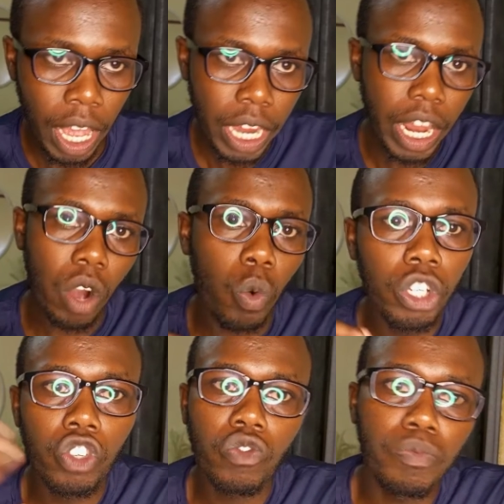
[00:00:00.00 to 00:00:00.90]
Now,
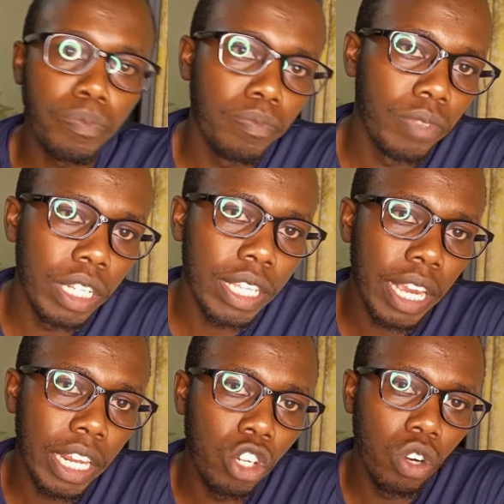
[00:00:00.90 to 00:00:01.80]
once you've
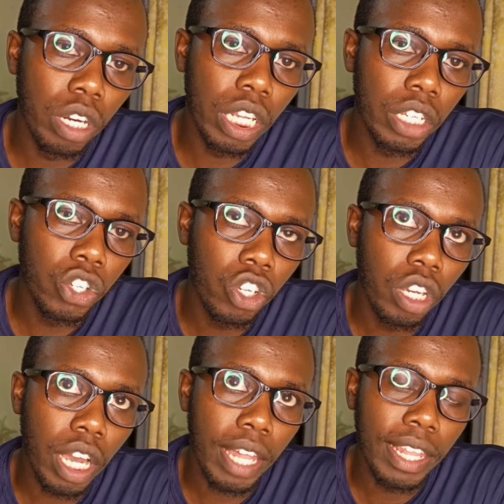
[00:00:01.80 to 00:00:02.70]
decided your niche,
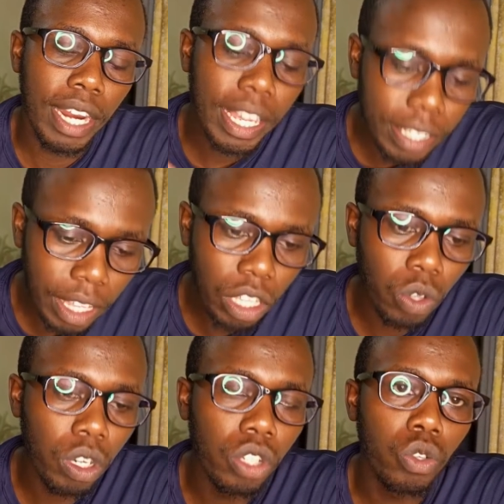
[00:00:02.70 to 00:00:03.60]
the next thing you
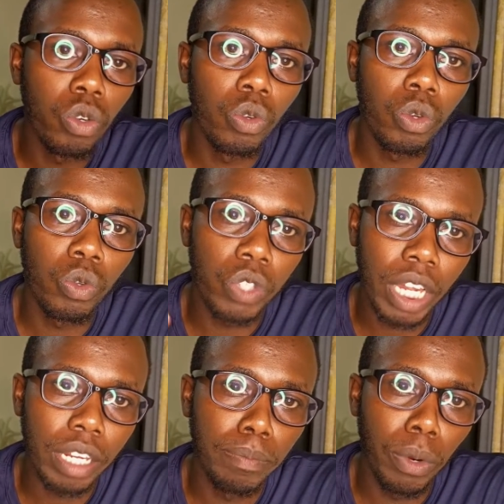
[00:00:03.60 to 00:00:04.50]
need to do to start
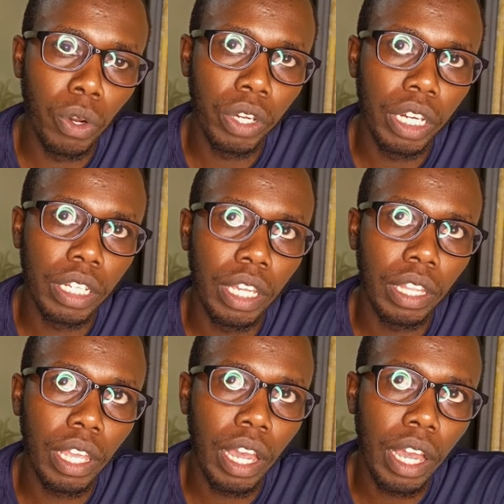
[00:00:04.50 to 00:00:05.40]
a blog in
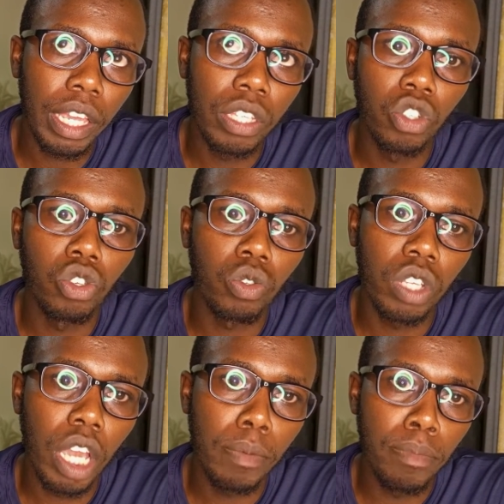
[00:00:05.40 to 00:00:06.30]
Kenya is
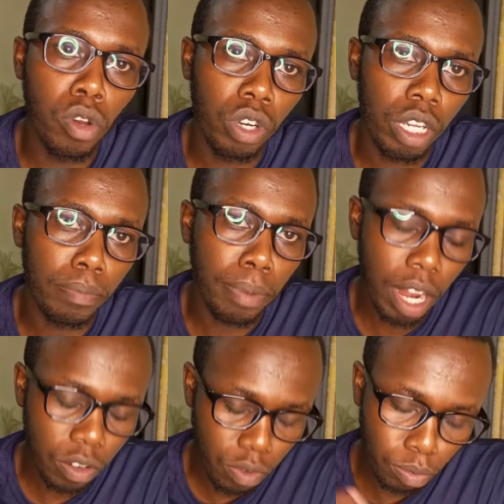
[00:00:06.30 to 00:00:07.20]
choosing a blogging
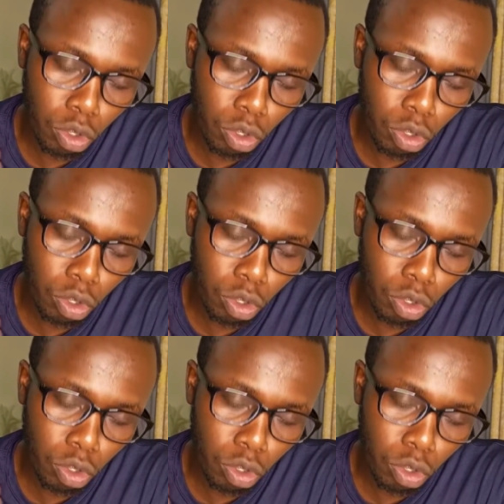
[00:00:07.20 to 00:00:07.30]
platform. So